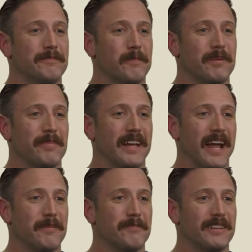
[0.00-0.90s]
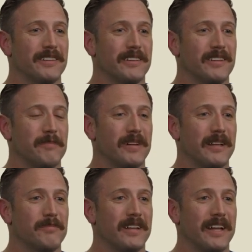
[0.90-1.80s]
we'd be kind of missing something
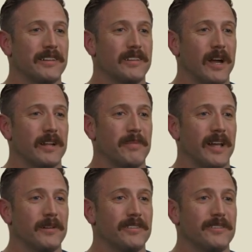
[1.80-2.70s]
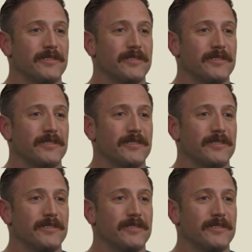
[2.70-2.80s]
if we didn't talk about,